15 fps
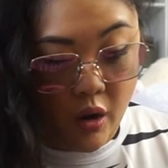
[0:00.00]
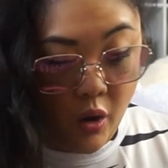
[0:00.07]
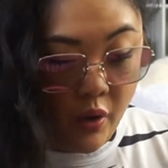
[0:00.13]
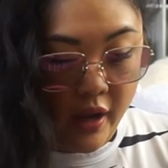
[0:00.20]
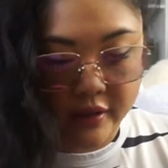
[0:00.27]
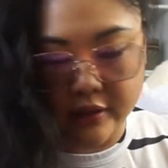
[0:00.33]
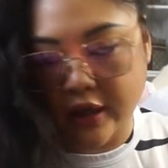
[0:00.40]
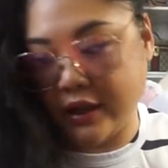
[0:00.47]
oh,
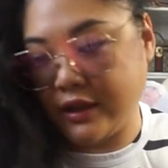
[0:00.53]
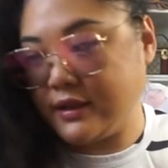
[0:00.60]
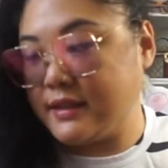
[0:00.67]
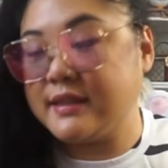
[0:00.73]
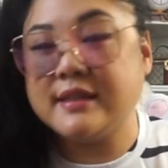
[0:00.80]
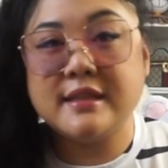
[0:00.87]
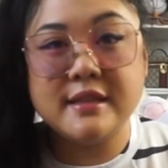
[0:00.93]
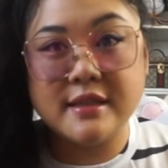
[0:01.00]
and like
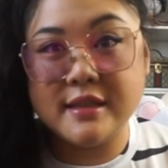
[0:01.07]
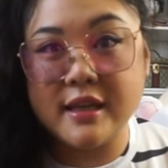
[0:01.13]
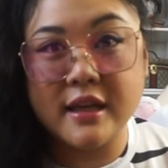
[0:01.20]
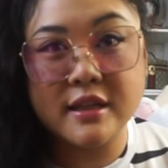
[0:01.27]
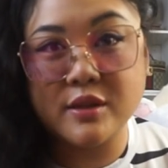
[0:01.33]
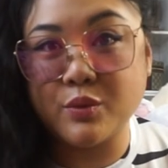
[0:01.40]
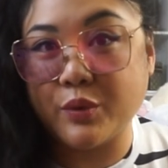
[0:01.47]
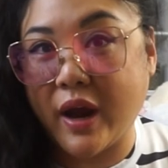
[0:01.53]

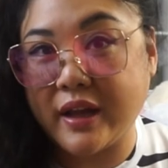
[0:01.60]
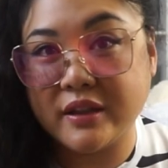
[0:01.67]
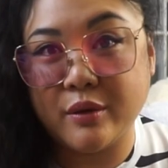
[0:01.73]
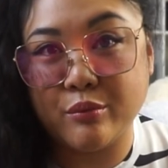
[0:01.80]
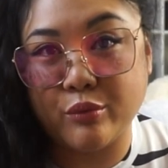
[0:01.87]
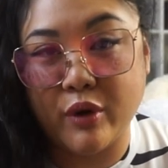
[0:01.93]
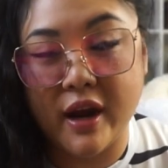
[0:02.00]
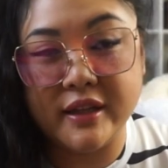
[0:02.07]
six
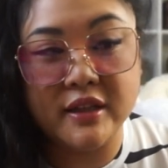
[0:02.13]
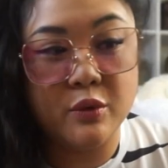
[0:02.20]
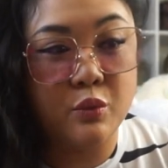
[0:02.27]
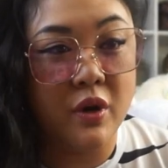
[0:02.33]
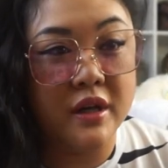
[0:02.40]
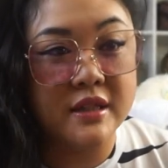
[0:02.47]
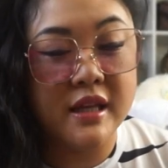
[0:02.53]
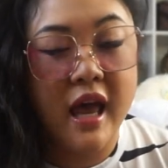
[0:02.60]
random branded
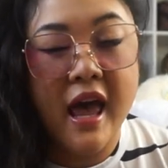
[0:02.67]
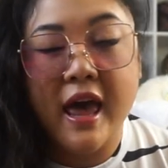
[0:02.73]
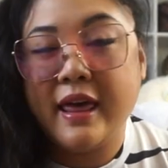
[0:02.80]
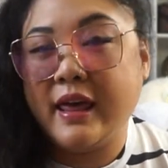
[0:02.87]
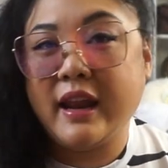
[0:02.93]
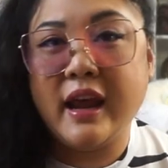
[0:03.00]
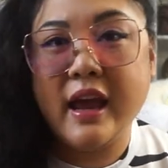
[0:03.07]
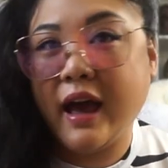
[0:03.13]
ones
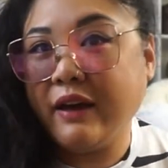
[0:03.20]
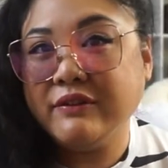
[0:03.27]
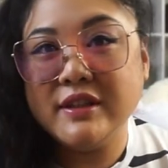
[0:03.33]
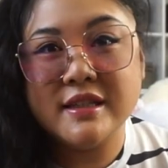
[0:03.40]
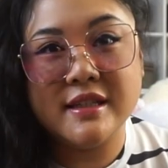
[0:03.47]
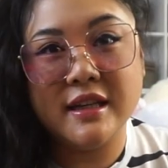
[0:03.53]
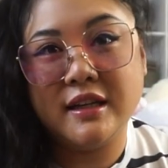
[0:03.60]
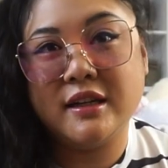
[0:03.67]
that I
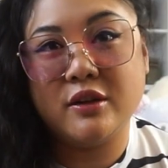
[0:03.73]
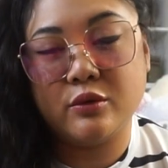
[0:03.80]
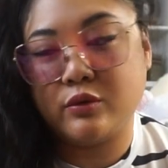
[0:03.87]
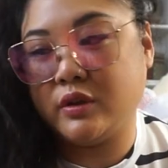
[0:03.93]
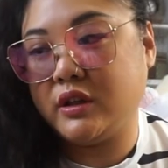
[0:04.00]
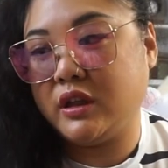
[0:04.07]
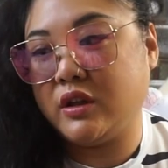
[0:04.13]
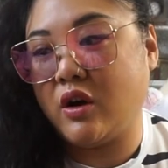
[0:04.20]
haven't seen in a
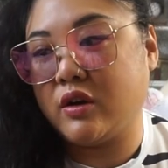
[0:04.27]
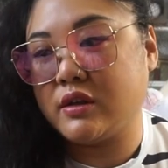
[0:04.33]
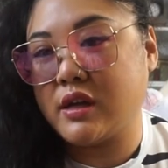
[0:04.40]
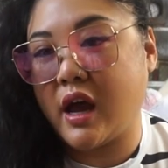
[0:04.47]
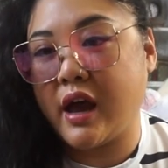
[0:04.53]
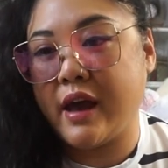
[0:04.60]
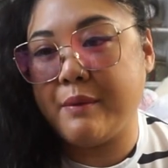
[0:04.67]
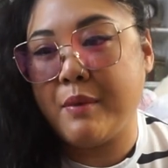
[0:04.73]
really long
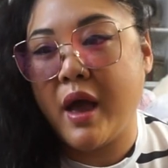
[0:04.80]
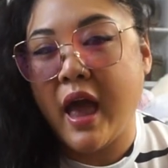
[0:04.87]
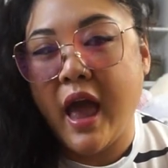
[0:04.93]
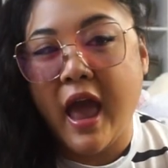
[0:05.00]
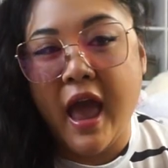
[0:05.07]
time.